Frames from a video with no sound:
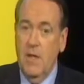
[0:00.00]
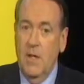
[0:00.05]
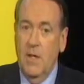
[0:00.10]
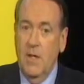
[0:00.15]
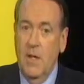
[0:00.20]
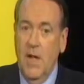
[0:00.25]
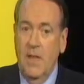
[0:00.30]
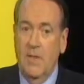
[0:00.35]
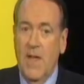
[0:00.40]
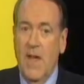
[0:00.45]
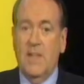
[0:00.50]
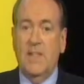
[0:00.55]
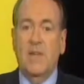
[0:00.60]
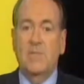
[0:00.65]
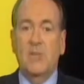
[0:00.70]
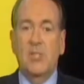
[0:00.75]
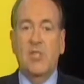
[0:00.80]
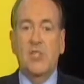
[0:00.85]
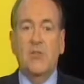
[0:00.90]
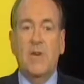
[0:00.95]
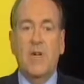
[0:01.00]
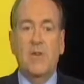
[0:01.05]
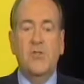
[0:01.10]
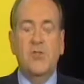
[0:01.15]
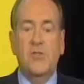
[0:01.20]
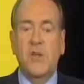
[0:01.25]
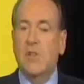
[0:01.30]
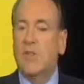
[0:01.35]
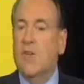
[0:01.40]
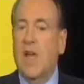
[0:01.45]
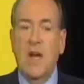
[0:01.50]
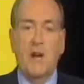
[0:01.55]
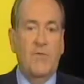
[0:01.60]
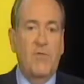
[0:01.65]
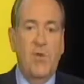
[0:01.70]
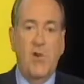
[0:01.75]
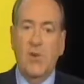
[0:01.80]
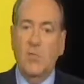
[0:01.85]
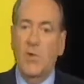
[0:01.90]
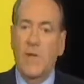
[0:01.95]
And that demonstrates just how
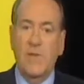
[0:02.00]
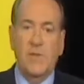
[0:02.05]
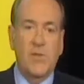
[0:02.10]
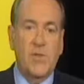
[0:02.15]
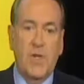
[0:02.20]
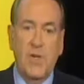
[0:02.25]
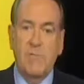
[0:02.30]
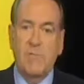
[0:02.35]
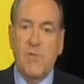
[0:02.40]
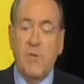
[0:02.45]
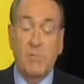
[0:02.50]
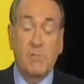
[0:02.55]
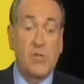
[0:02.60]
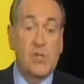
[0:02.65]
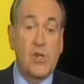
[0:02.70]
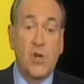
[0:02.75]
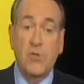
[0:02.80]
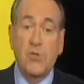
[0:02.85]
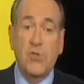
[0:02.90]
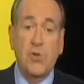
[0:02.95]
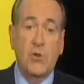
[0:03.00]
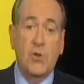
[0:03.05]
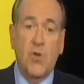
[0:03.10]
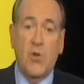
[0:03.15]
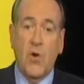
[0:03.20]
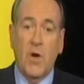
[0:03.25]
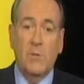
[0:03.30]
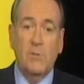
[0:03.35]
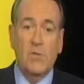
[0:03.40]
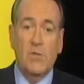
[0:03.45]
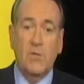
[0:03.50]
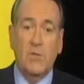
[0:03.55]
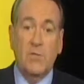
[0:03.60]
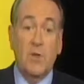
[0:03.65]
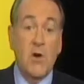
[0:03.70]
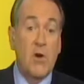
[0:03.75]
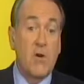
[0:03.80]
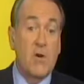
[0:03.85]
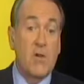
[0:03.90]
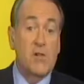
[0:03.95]
far we've slipped from social norms of
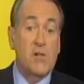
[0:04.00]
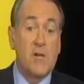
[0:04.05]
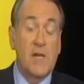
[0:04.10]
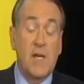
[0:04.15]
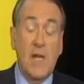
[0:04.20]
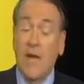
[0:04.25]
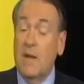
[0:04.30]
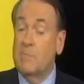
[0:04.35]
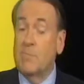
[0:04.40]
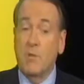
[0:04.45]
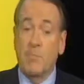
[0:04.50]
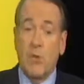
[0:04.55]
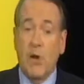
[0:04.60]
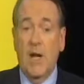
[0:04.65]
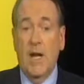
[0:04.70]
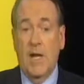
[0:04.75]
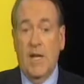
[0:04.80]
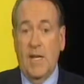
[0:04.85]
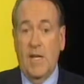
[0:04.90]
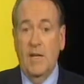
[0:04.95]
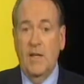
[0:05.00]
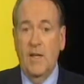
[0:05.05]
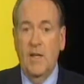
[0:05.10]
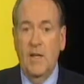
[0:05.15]
courtesy and propriety.